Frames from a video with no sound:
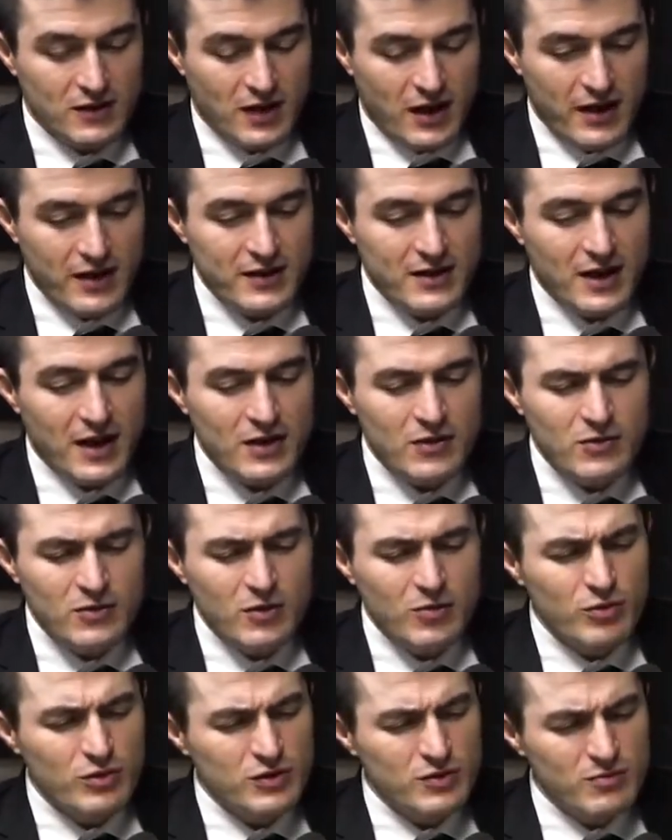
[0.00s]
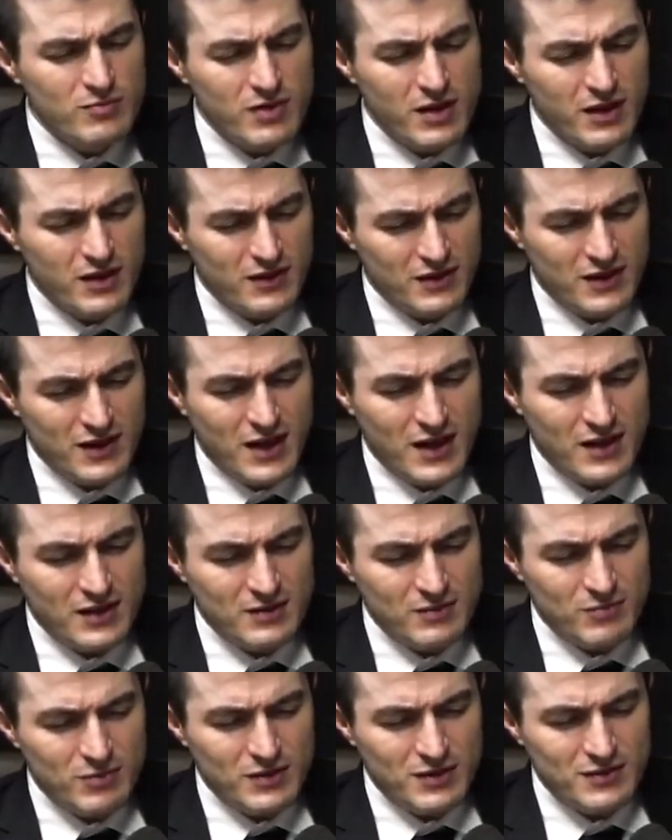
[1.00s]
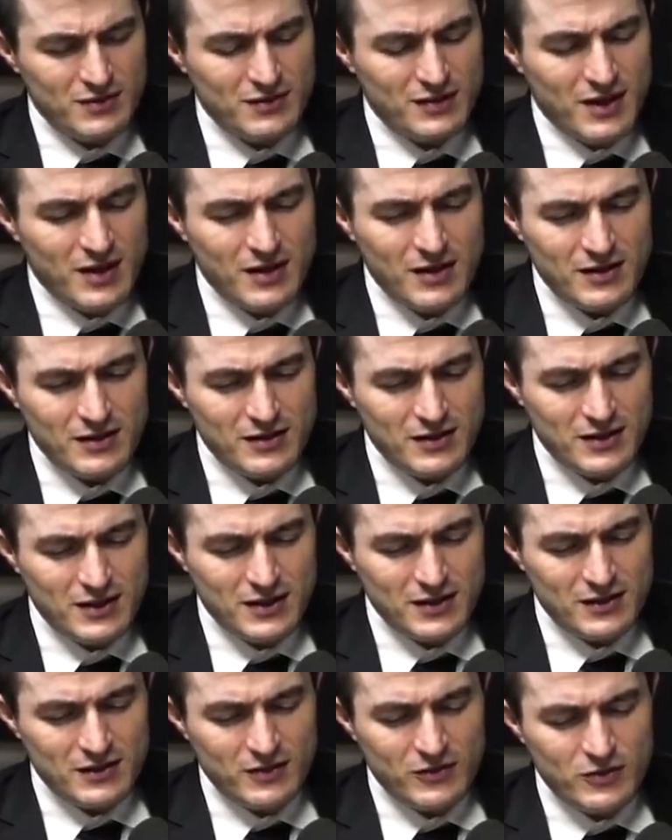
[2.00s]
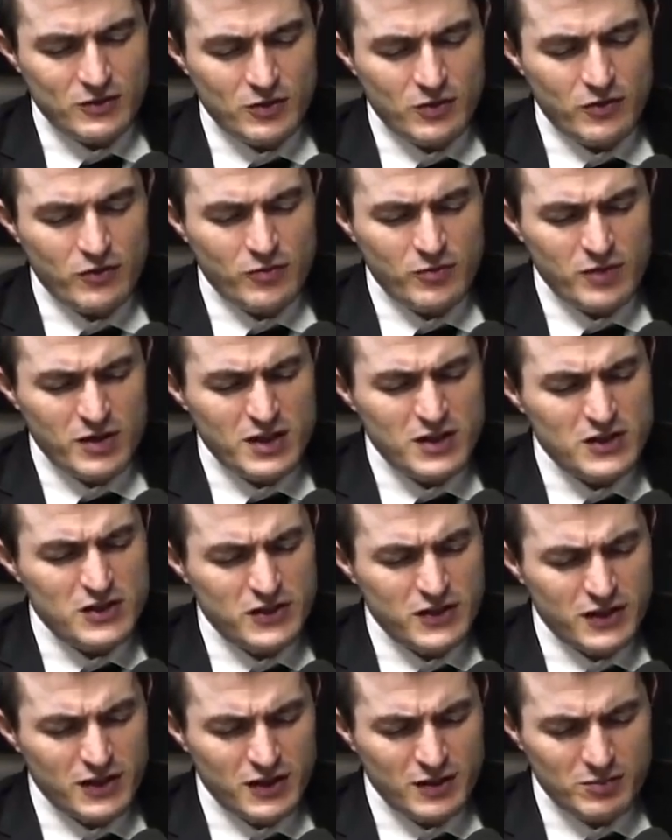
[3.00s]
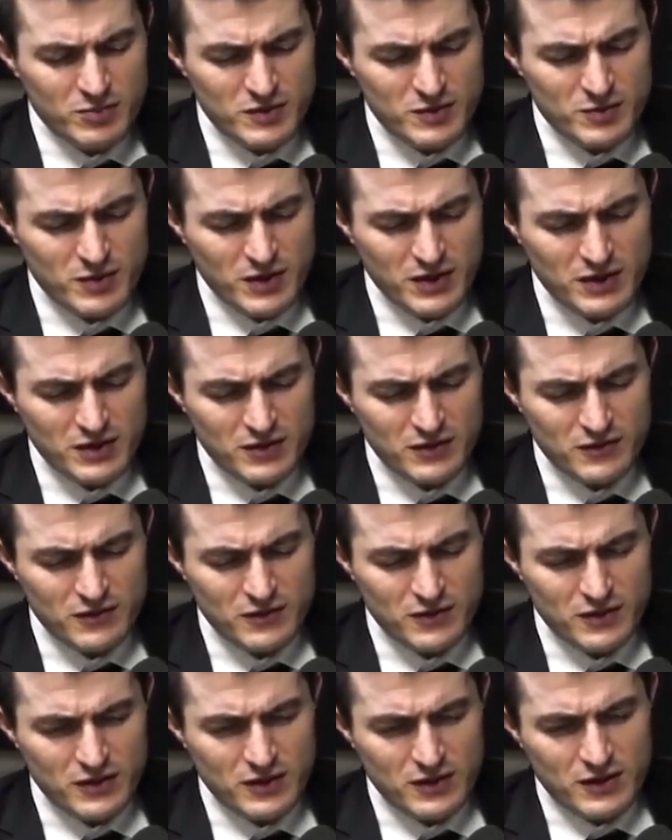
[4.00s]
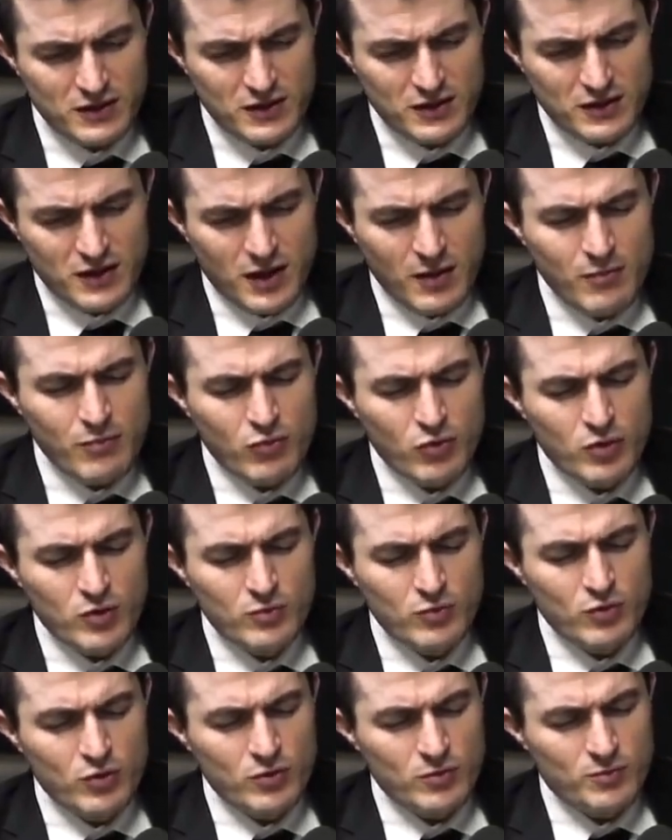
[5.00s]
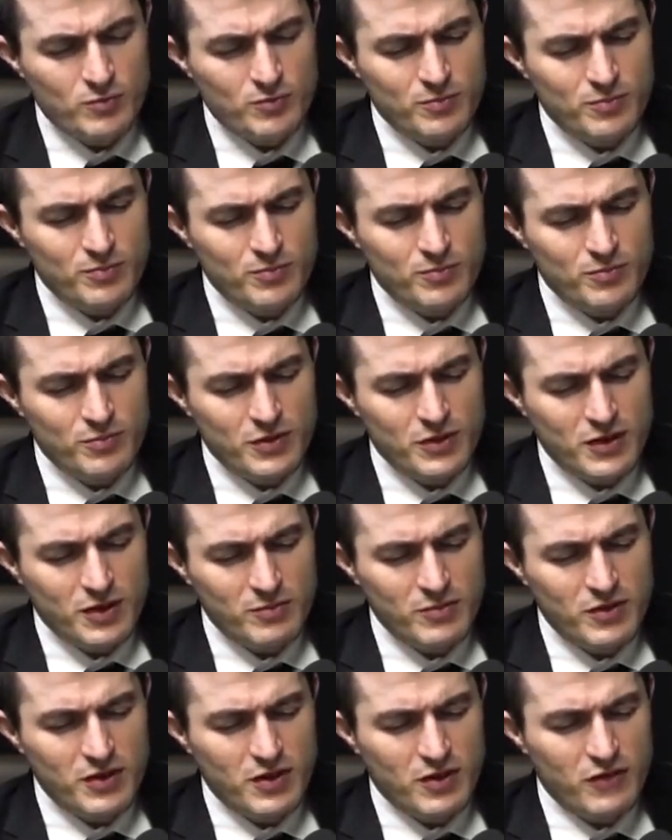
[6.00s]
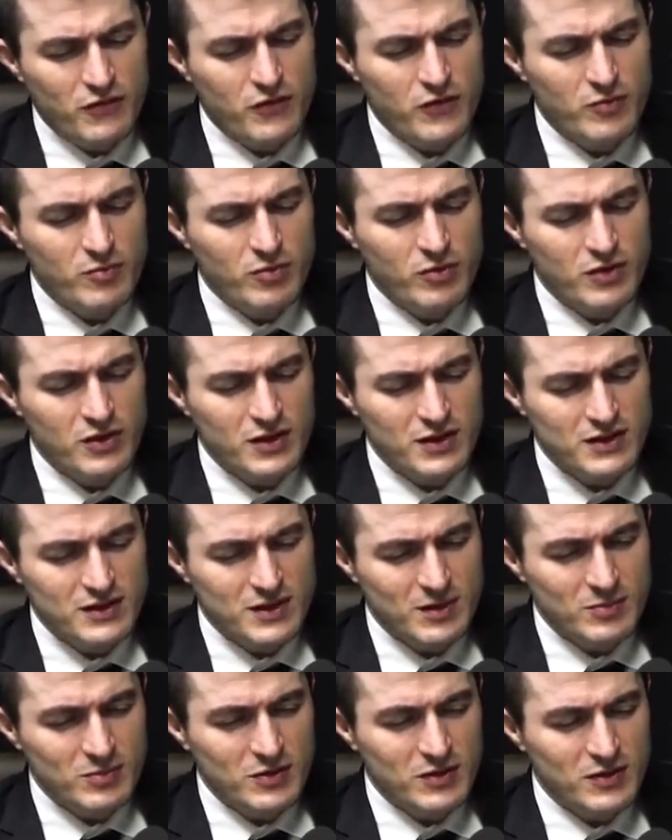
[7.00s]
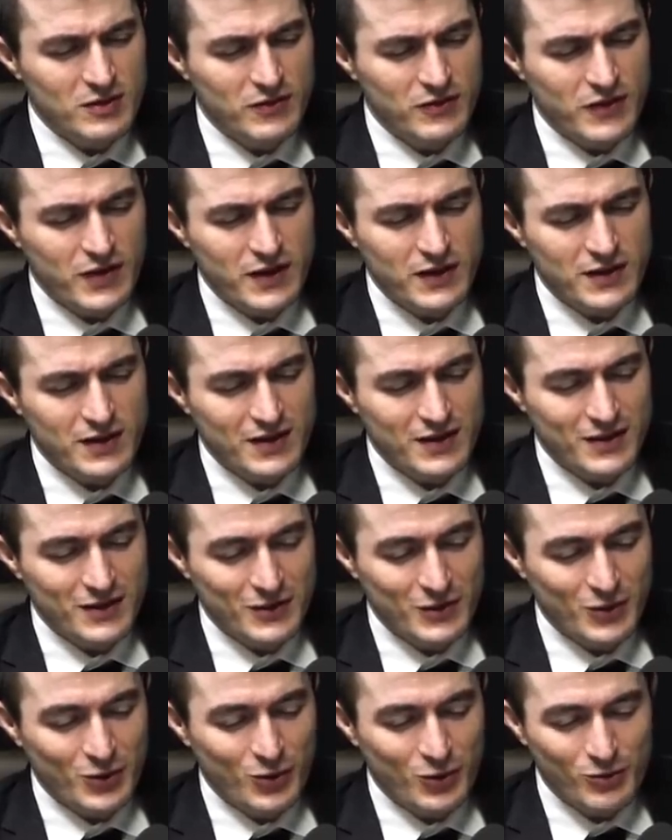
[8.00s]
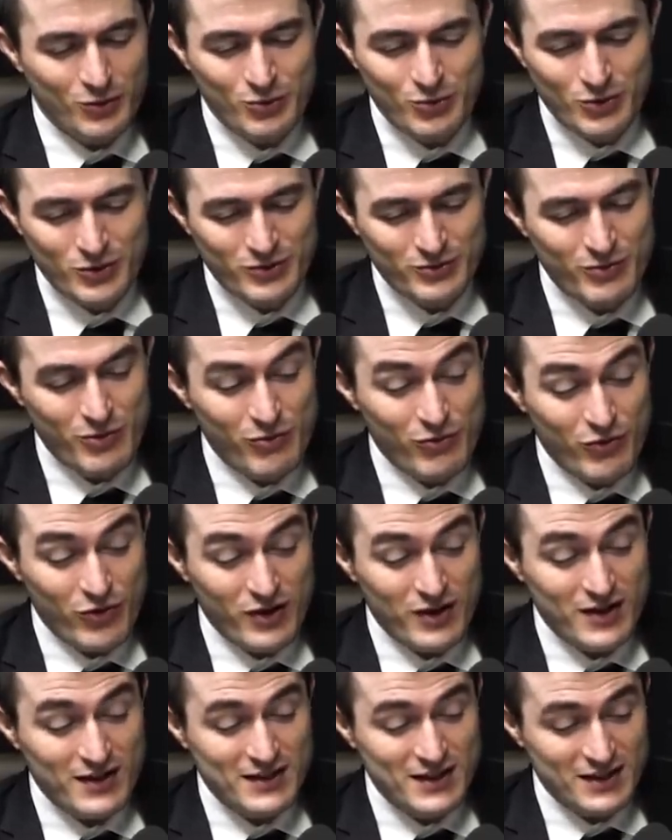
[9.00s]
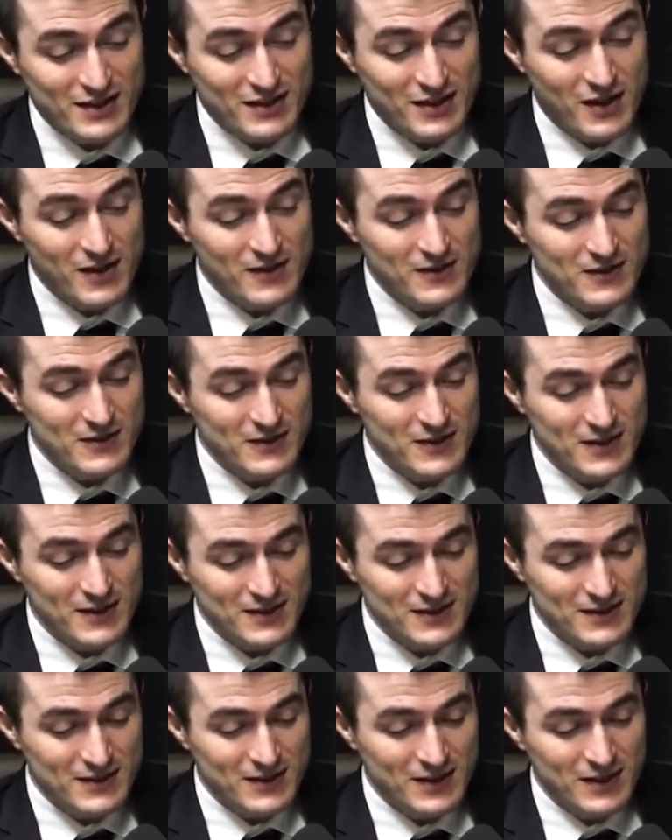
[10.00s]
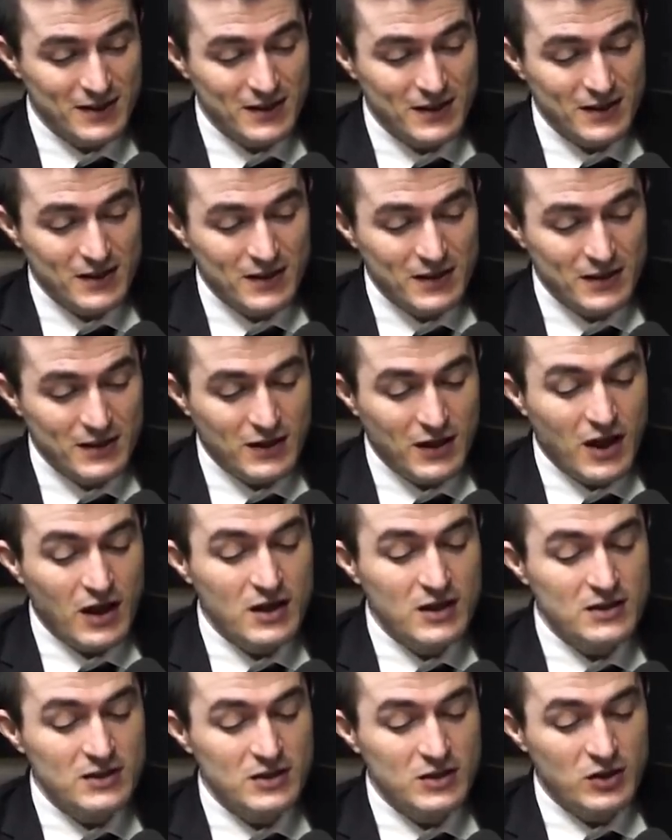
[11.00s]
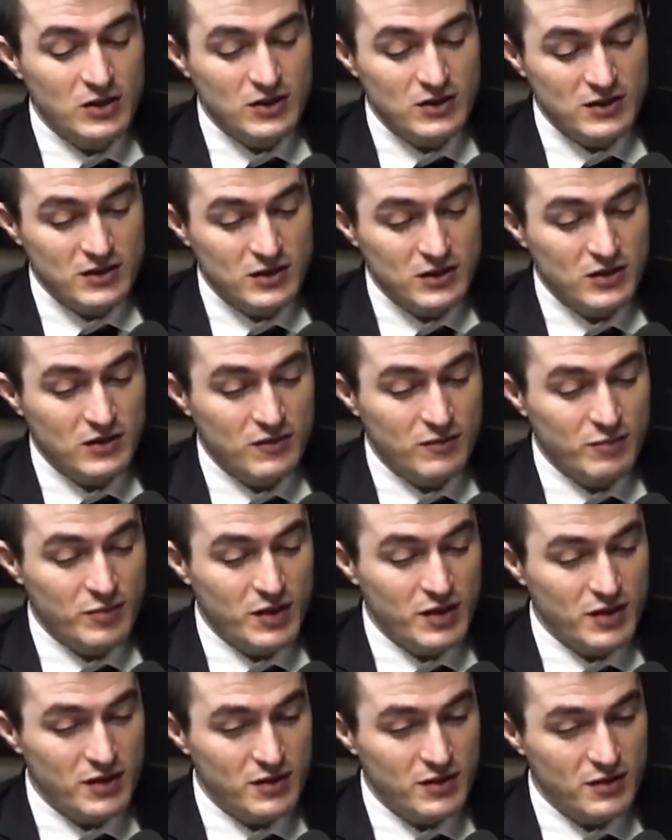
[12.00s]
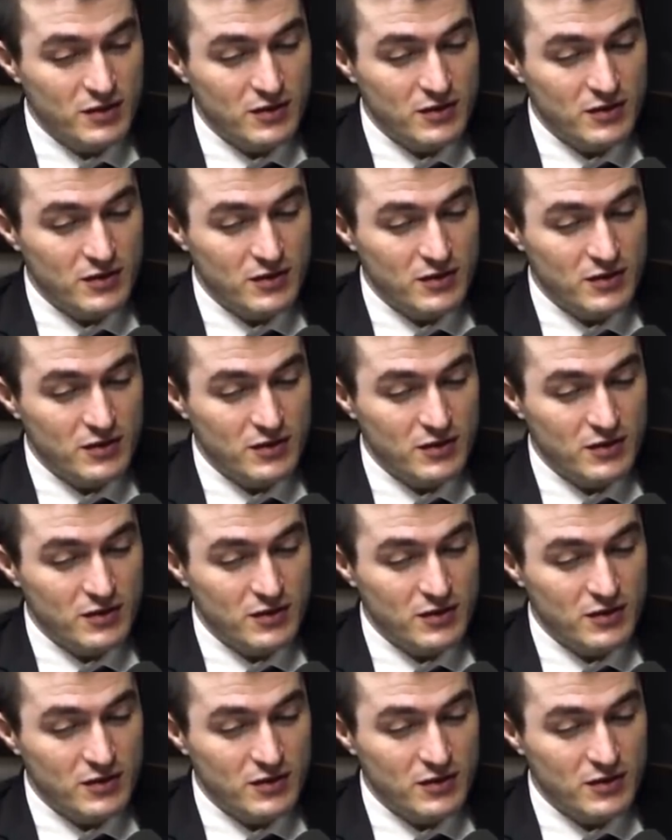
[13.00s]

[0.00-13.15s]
I don't know what to make of that. Sort of from an engineering perspective, I'm more and more becoming comfortable and accepting the fact that our whole world will run a technology that's not as good as it could have been,